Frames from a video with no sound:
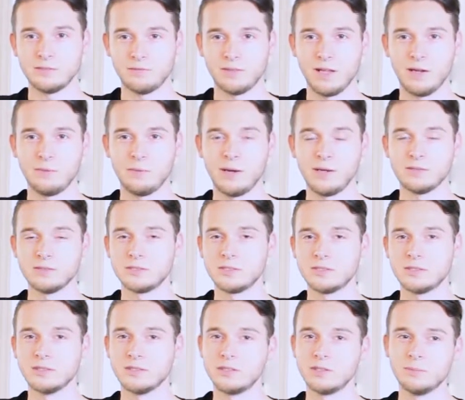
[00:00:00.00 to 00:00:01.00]
The flat wounds
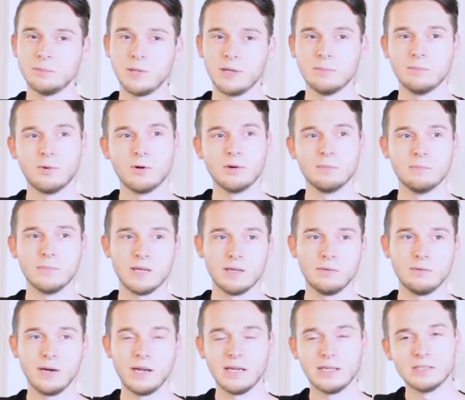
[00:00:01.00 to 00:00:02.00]
are a little bit more
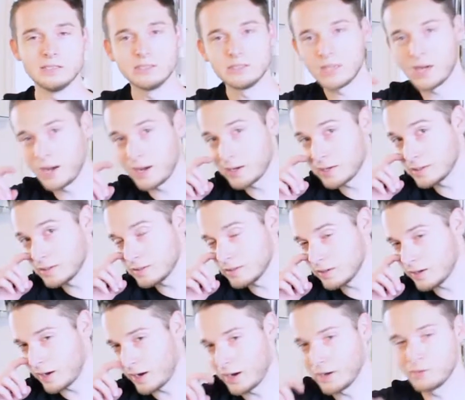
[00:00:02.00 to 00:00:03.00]
mid-range, high
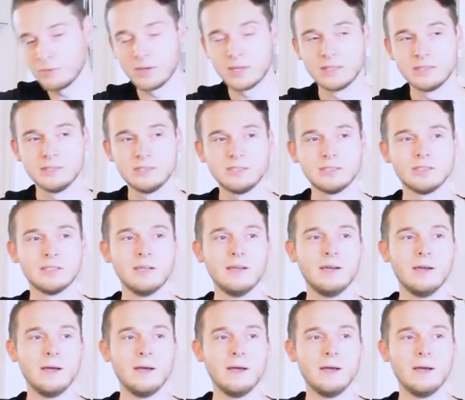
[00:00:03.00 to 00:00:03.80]
range.